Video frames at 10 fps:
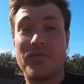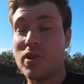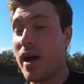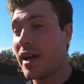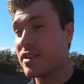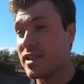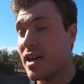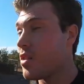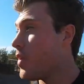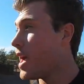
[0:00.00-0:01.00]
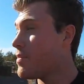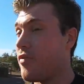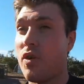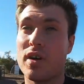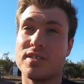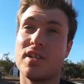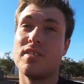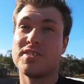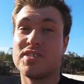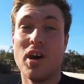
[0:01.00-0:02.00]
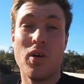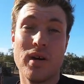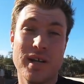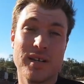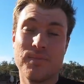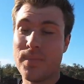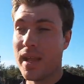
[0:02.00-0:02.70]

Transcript: few acres out of the way before it starts snowing and